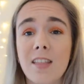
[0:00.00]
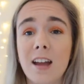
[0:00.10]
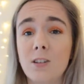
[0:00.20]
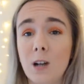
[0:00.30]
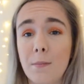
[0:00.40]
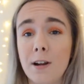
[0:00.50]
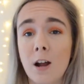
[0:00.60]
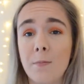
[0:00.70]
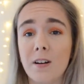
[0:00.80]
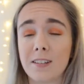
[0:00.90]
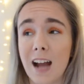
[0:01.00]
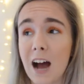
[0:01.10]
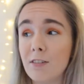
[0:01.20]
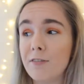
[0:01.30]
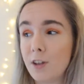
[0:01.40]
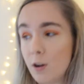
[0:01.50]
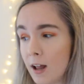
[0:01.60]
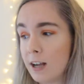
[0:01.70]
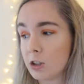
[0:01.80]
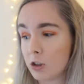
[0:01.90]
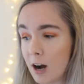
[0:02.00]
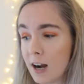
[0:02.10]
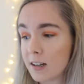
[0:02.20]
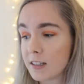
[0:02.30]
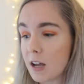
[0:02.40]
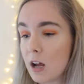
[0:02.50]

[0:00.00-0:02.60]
then do let me know because I have a few like tricks